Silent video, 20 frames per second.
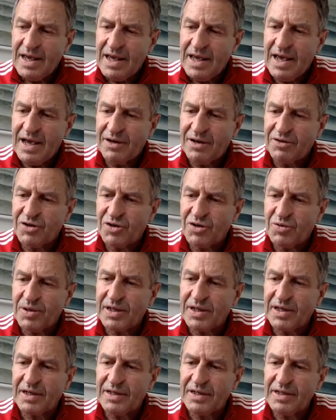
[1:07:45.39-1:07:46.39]
how
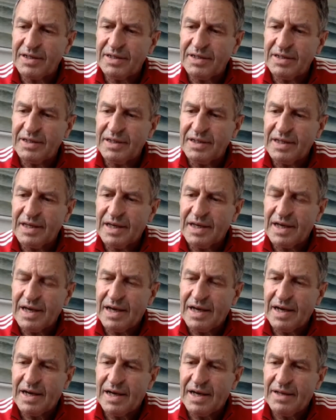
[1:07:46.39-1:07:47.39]
quickly
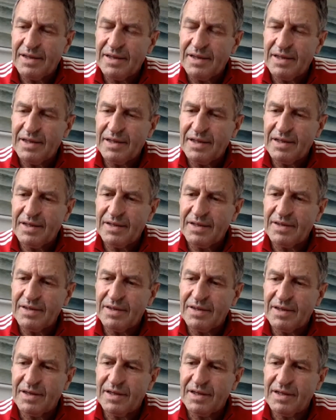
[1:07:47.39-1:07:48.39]

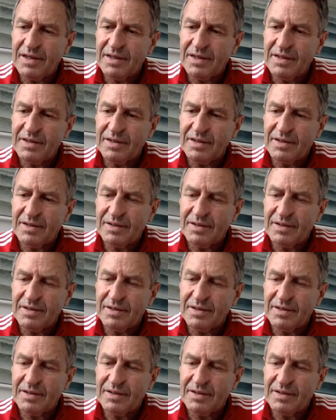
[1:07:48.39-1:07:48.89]
the